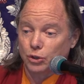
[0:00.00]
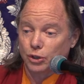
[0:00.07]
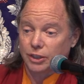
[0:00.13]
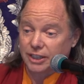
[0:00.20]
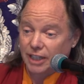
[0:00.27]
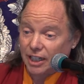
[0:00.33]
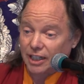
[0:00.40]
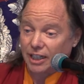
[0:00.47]

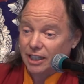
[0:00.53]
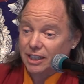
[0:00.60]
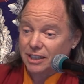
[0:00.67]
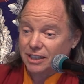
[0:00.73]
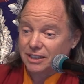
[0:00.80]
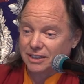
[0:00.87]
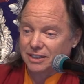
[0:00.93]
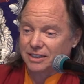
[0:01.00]
Asanga
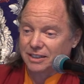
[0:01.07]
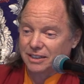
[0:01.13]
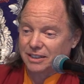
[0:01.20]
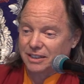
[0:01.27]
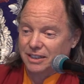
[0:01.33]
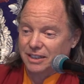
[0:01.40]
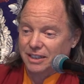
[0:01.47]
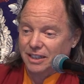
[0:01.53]

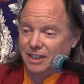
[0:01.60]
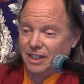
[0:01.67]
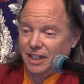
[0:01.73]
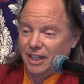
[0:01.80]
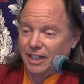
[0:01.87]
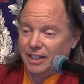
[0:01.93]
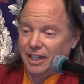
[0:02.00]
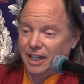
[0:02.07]

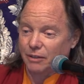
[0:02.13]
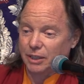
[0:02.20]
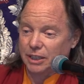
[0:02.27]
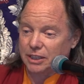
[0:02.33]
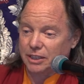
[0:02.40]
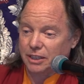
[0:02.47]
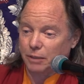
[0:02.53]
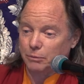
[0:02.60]
and now
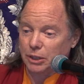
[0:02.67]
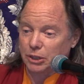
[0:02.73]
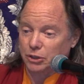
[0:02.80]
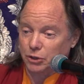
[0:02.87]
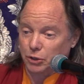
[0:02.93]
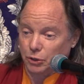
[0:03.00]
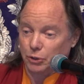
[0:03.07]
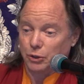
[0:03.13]
it's coming
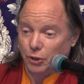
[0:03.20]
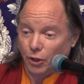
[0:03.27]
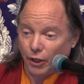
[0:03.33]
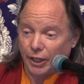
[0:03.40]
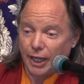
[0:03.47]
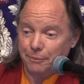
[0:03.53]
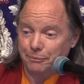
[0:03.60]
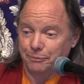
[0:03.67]
to you,
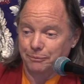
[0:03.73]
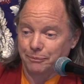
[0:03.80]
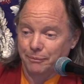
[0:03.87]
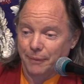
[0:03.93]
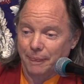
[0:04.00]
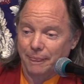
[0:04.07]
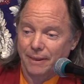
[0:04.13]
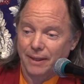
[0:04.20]
okay?
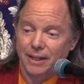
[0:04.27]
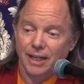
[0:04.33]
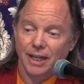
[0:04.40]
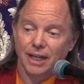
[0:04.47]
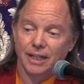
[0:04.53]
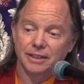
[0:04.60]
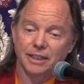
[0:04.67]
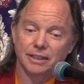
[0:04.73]

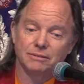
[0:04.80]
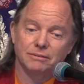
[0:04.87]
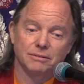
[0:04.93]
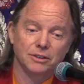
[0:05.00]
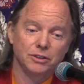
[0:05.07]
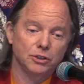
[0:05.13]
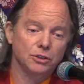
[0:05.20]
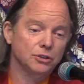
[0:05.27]
And then
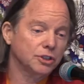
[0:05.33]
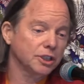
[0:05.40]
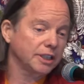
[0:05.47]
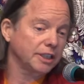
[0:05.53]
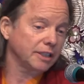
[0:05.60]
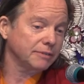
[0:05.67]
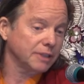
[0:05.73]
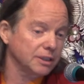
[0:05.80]
you should
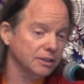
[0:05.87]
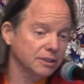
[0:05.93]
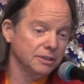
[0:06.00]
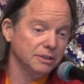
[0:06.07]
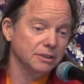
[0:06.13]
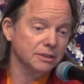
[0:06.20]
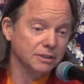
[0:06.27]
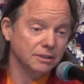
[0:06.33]
give it to
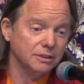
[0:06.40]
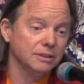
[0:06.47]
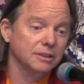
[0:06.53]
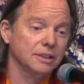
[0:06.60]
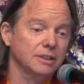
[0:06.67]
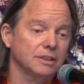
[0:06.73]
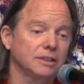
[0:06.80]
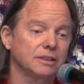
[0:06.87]
your
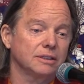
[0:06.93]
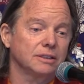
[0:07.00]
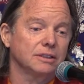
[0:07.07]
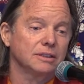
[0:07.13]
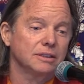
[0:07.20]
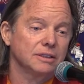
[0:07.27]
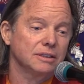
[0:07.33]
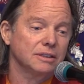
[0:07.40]
students
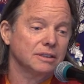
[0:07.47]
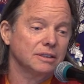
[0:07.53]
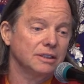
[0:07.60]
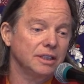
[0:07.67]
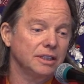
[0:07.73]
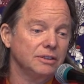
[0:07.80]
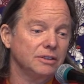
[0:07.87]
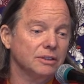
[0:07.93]

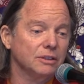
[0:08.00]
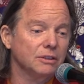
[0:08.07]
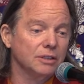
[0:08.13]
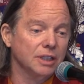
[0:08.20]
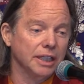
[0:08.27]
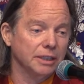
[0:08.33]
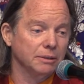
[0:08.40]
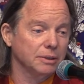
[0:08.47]
in your
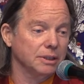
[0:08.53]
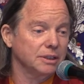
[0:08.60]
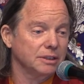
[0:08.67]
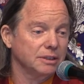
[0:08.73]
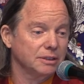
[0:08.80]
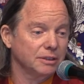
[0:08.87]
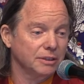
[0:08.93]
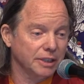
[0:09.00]
own language,
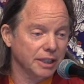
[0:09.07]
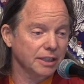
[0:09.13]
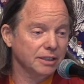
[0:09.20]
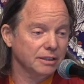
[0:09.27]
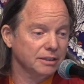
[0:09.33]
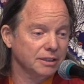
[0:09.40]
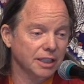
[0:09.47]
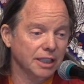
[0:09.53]
okay?
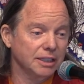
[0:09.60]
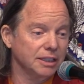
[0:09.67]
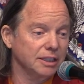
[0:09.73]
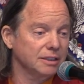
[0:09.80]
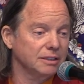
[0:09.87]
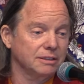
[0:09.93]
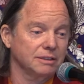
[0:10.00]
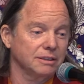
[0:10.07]

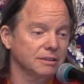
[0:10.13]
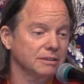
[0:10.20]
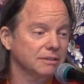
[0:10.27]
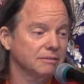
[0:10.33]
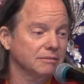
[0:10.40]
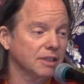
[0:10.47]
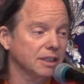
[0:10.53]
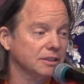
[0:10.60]
Chinese or
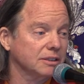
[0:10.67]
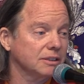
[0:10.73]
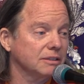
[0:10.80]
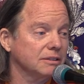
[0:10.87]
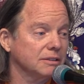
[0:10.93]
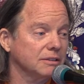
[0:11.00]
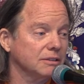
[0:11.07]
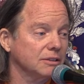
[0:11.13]

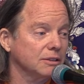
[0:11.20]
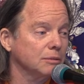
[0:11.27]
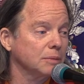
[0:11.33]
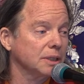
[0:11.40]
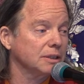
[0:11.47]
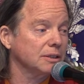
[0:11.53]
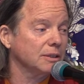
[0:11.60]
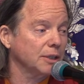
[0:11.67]
Russian or
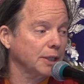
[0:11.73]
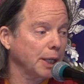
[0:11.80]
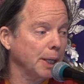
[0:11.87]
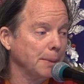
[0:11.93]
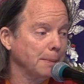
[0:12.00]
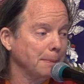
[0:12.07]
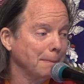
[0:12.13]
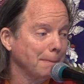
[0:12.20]
German, okay?